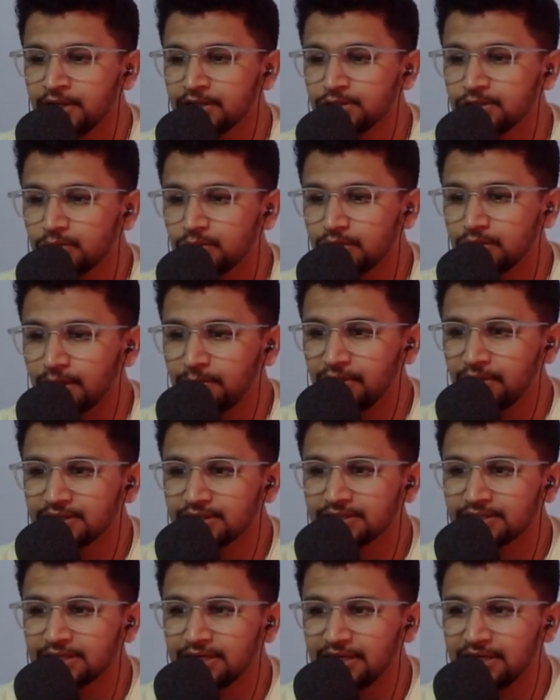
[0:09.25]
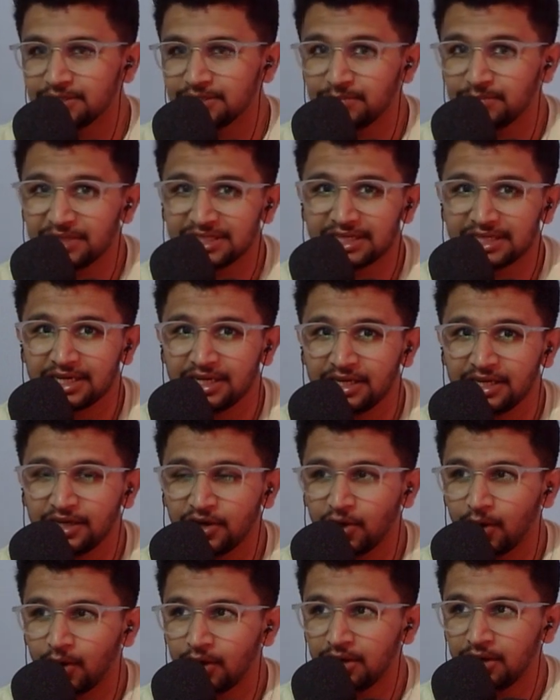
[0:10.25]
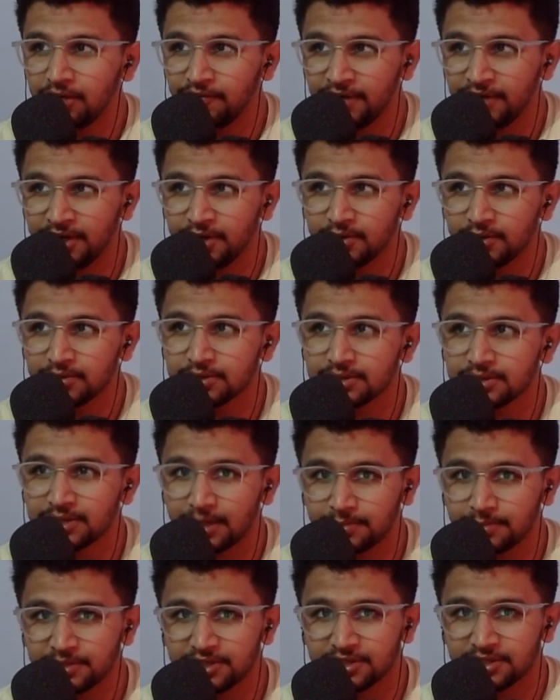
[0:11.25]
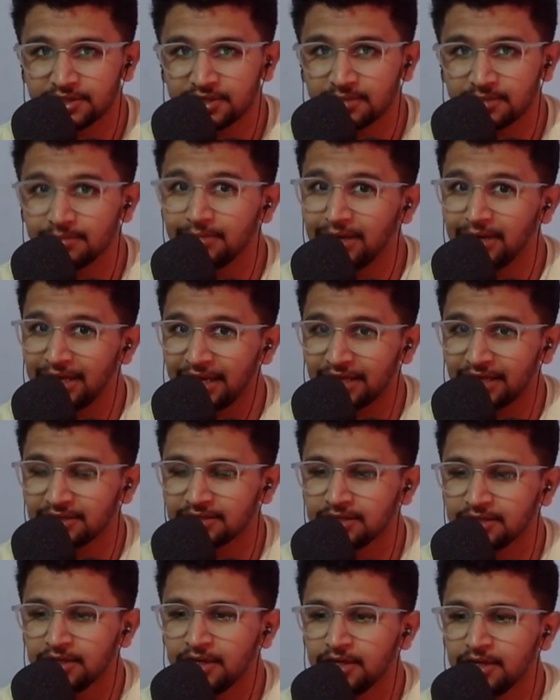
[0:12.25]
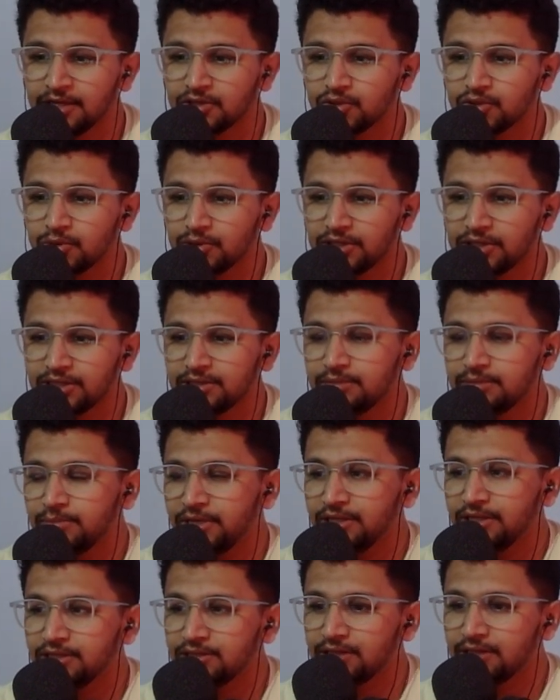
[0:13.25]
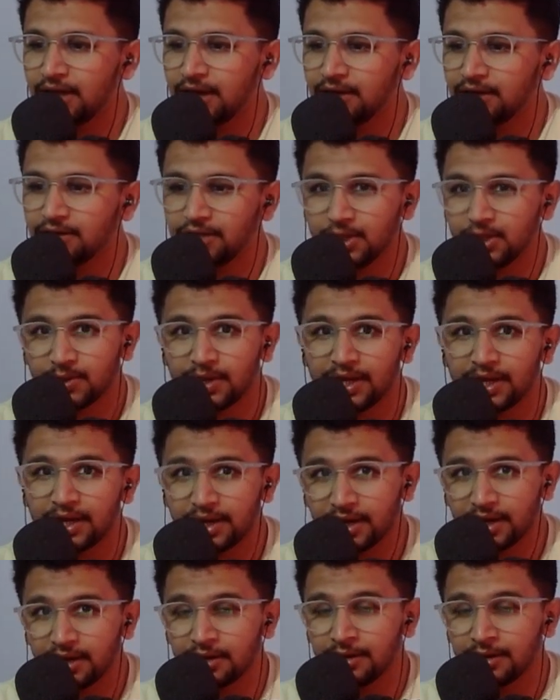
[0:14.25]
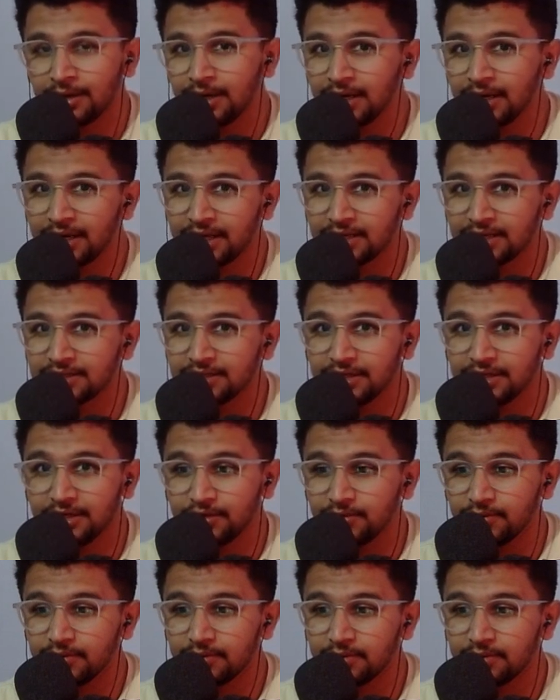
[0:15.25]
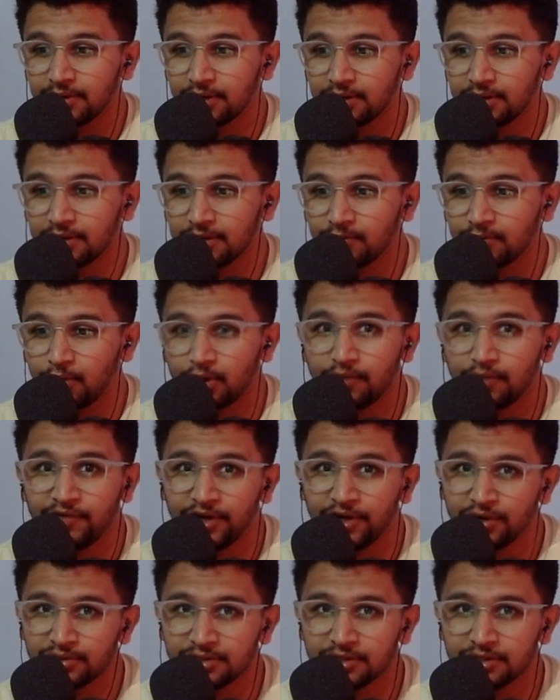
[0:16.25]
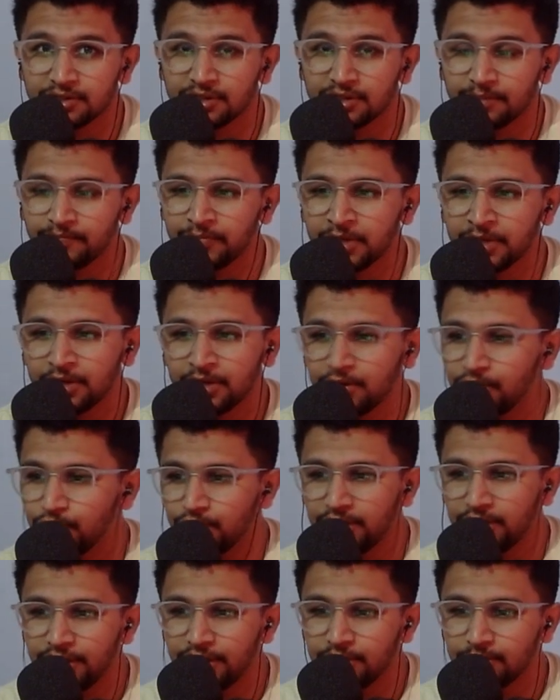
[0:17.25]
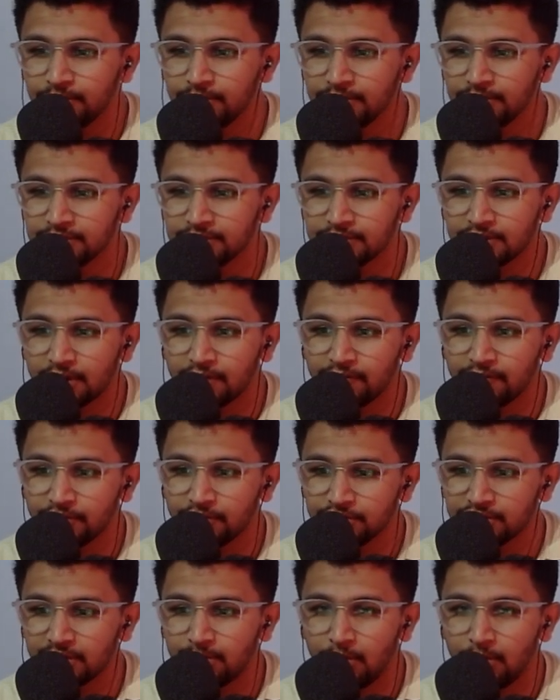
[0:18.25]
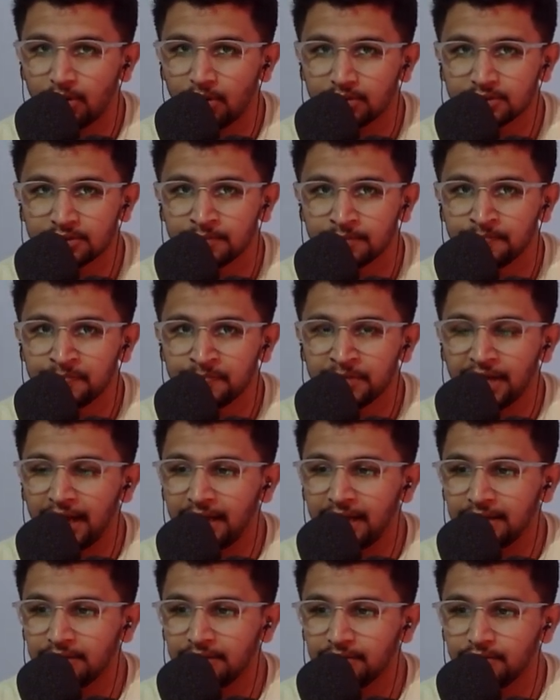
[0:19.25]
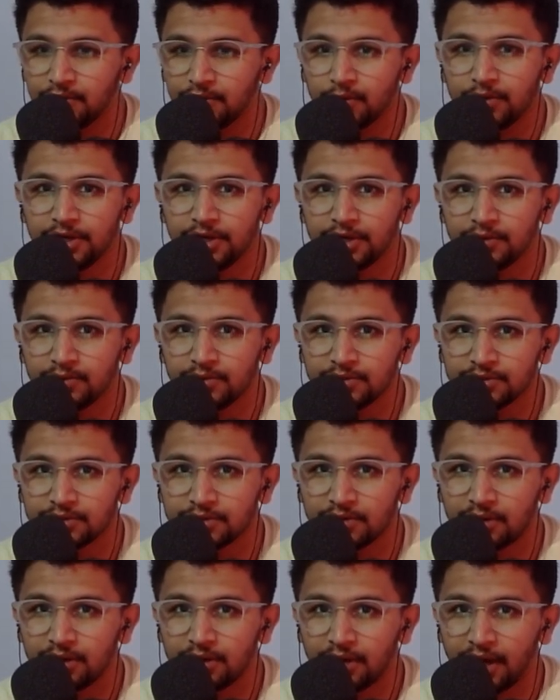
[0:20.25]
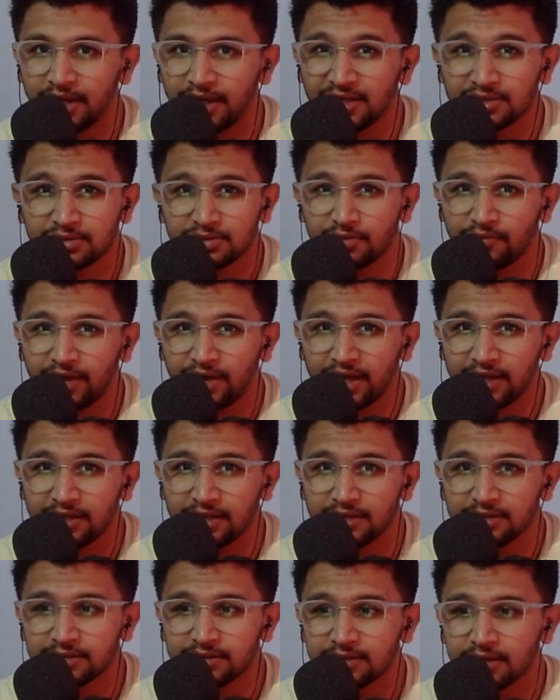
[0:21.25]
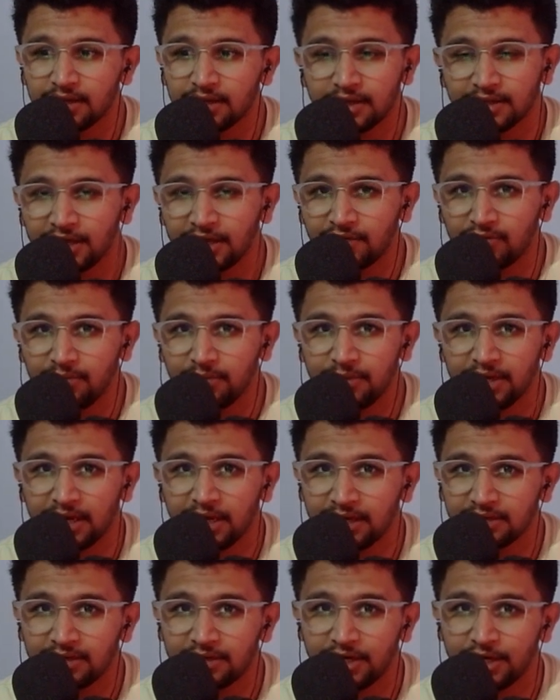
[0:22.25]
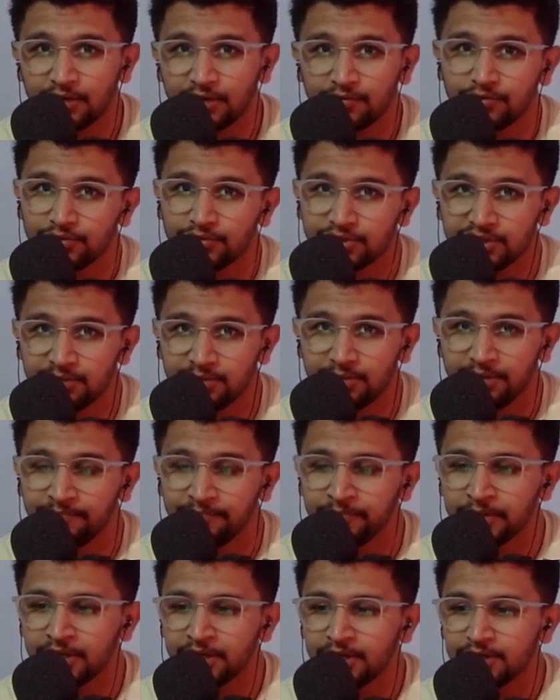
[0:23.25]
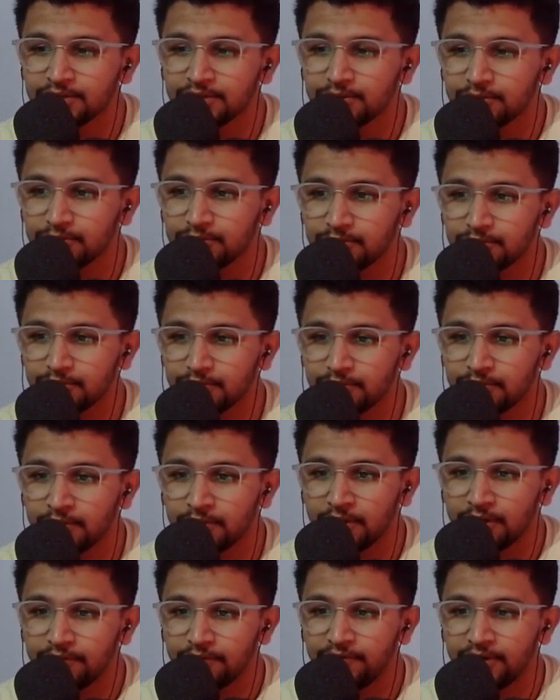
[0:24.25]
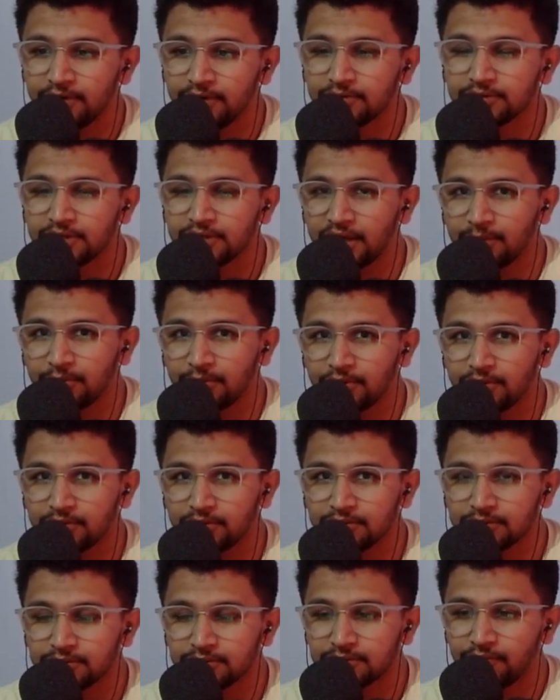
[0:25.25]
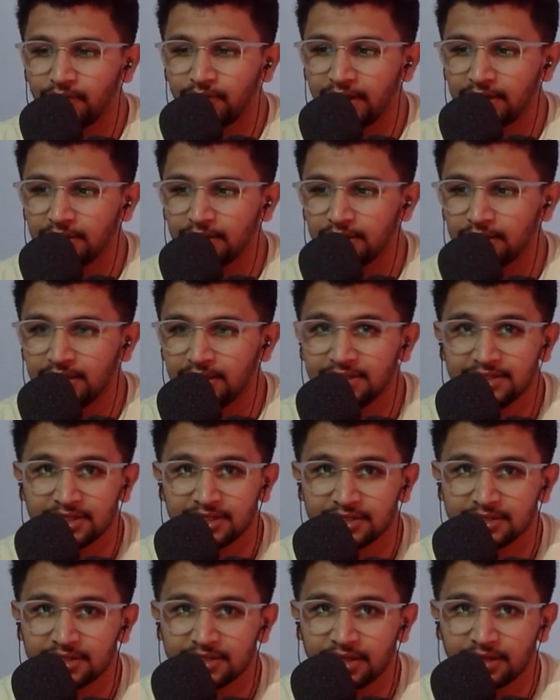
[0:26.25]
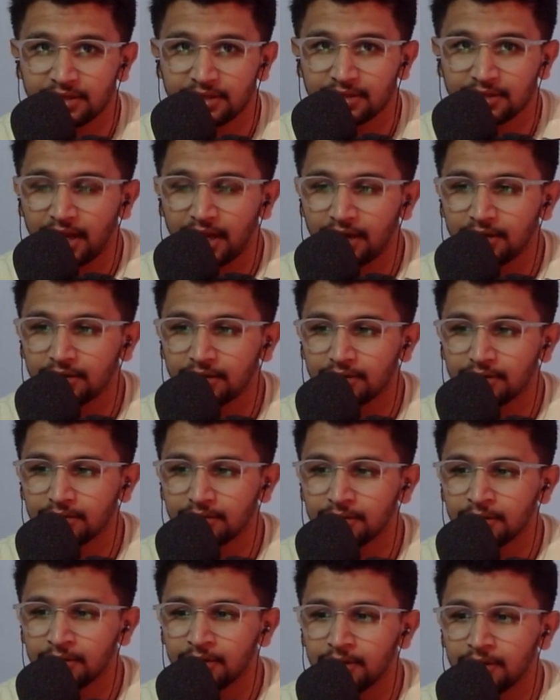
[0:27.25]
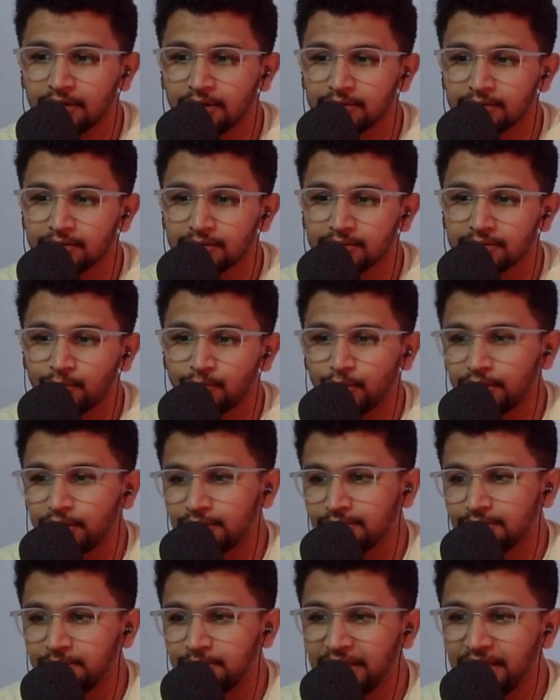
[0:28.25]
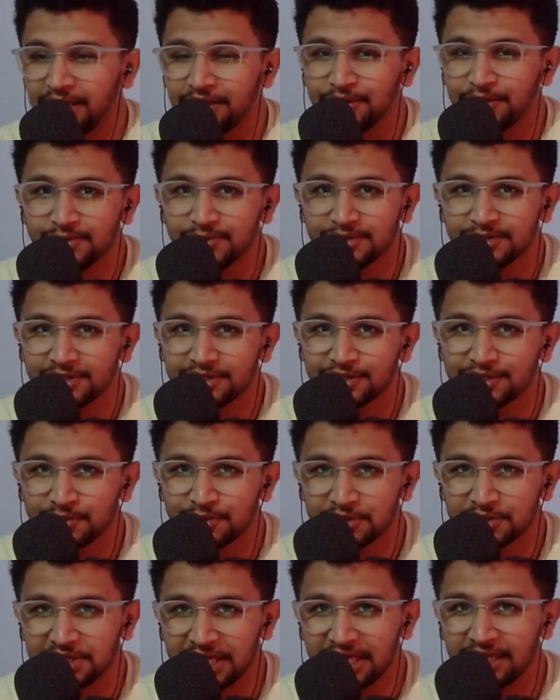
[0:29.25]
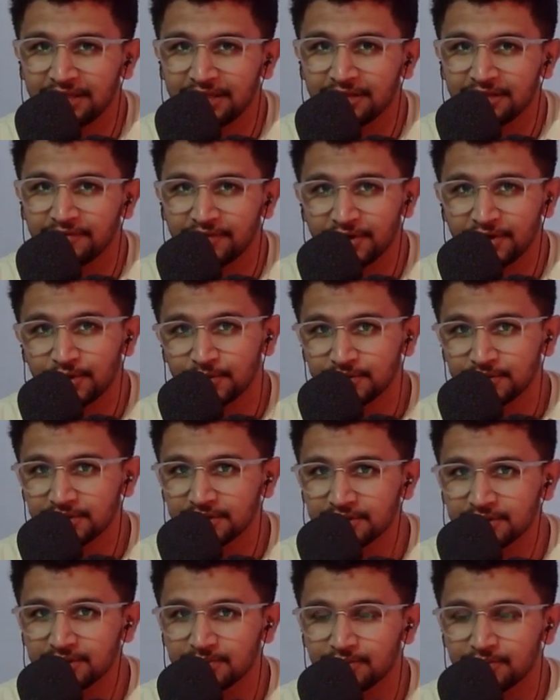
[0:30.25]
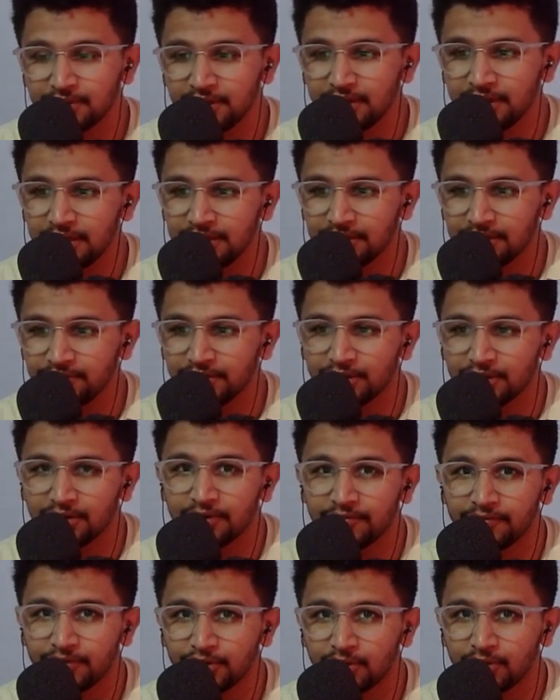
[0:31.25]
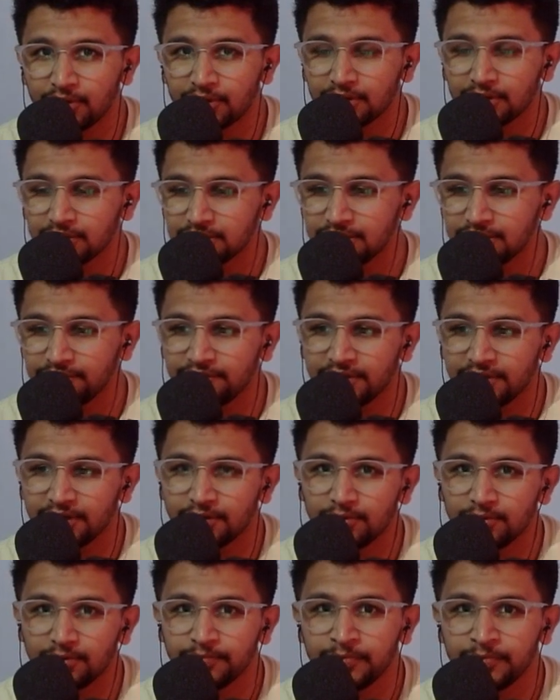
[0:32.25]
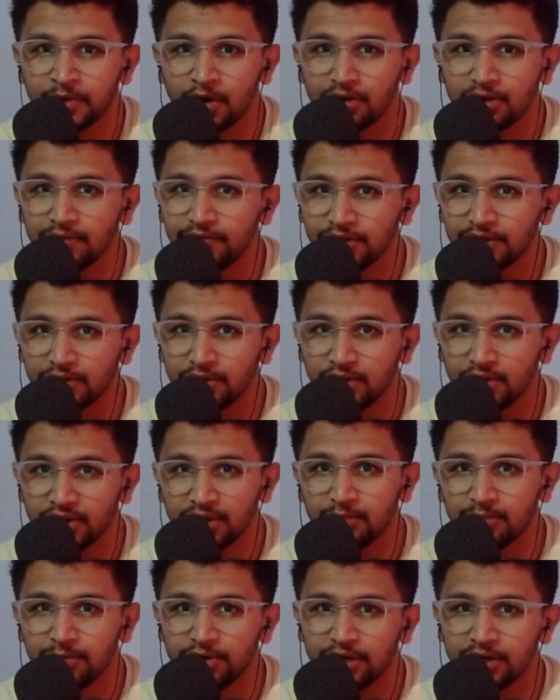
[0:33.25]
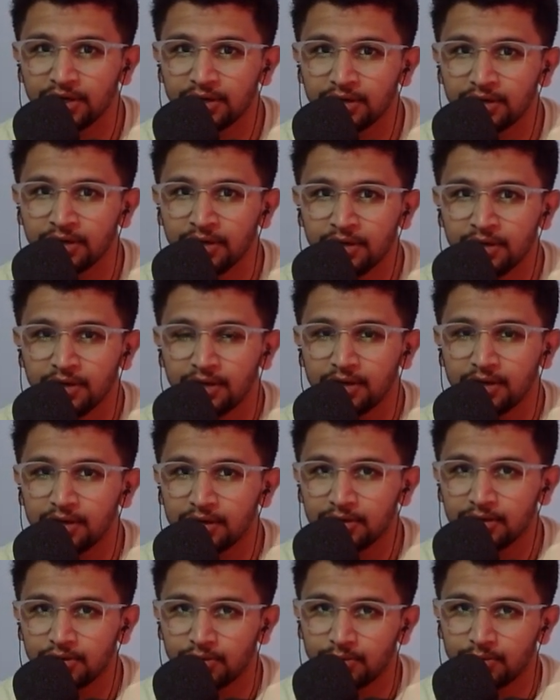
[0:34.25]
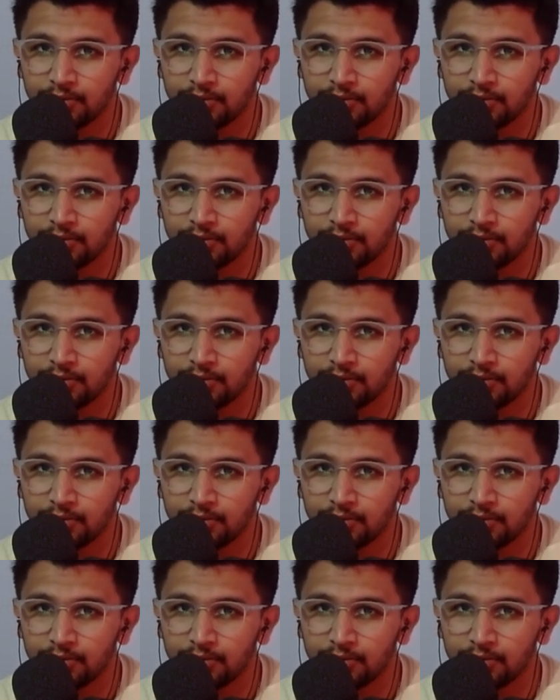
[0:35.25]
So WSL is basically called Windows Subsystem Linux. So this means that you can run Linux in your Windows system. You don't need to install VirtualBox, and you don't need to install ISO files that will be like 3 to 4 GB. So Windows came across one easiest thing that make users to stay in the Windows system only without shifting to or without dual booting to